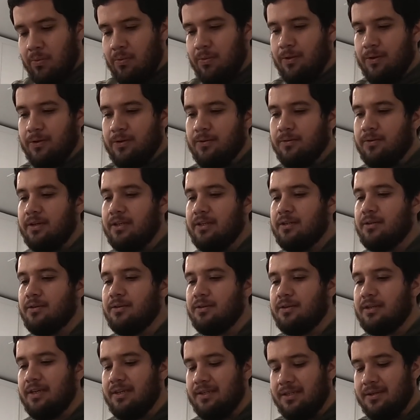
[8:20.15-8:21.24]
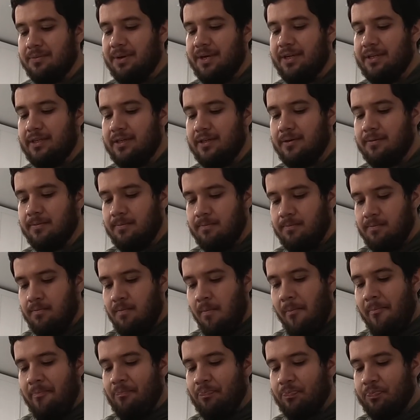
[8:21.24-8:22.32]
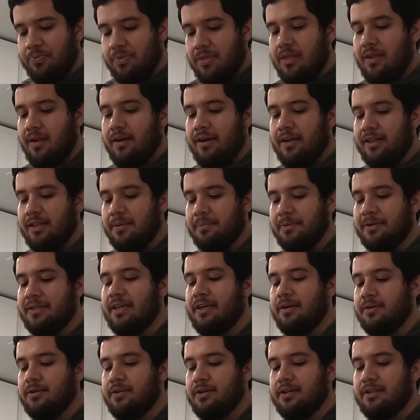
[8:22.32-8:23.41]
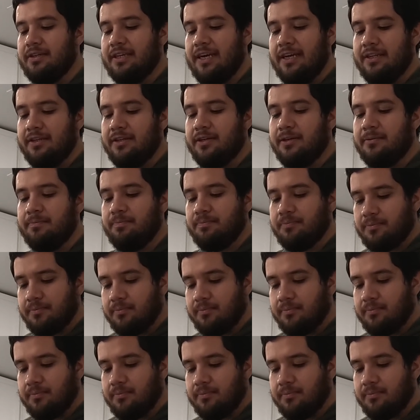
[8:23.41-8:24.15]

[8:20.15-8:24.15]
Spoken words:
The chorizo tastes amazing, and the potatoes are tender.